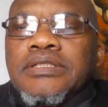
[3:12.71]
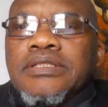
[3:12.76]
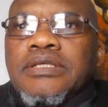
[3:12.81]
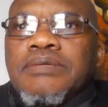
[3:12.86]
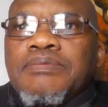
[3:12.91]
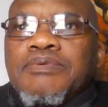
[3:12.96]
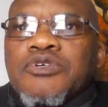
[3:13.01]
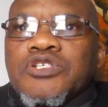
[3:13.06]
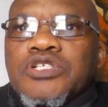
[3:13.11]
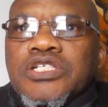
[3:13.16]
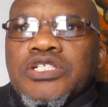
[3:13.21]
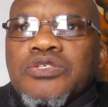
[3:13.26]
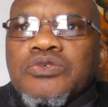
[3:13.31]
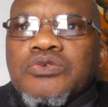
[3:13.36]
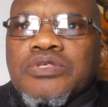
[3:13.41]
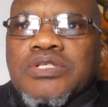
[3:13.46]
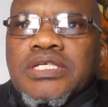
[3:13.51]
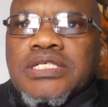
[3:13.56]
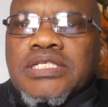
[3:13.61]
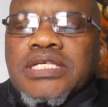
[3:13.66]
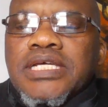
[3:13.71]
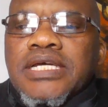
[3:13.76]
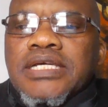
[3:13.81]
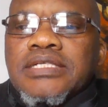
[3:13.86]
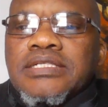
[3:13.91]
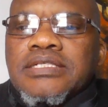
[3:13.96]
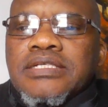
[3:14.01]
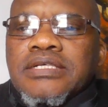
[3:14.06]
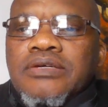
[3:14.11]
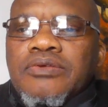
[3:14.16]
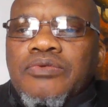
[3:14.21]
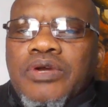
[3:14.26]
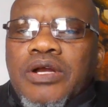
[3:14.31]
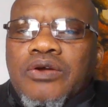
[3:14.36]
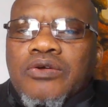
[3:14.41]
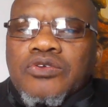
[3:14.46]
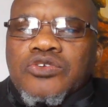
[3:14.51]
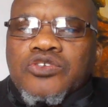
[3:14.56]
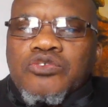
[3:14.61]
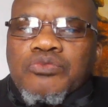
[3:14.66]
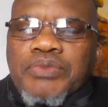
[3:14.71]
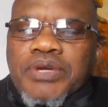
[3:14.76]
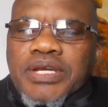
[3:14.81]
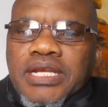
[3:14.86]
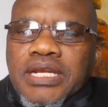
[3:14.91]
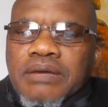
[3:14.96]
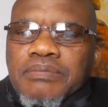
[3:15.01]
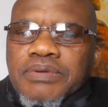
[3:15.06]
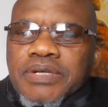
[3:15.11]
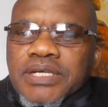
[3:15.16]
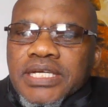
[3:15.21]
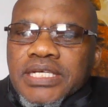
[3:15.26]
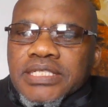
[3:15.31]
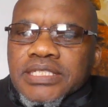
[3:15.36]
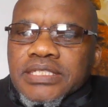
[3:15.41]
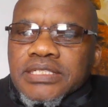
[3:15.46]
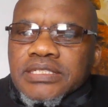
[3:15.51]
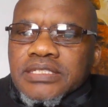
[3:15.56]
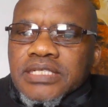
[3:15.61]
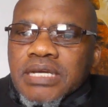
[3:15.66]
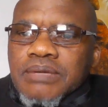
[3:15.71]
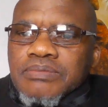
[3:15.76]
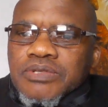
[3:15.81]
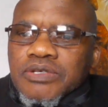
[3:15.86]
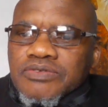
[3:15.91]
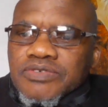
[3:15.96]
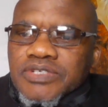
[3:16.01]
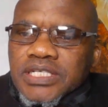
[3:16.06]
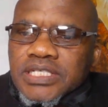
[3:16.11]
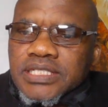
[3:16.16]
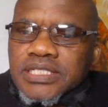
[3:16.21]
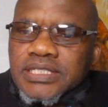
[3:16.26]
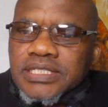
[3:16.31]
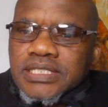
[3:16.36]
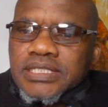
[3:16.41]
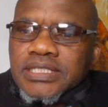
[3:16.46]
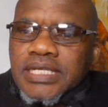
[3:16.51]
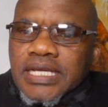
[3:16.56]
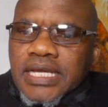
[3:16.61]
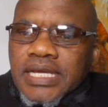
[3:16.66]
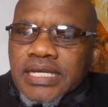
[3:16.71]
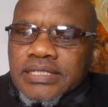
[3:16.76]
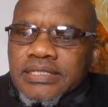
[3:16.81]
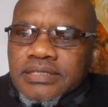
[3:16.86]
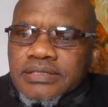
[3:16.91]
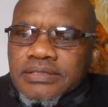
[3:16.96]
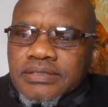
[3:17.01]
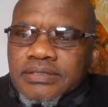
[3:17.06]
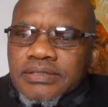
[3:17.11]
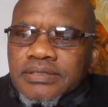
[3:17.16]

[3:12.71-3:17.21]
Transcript: prosecutor said we are going to make an application in terms of section 68.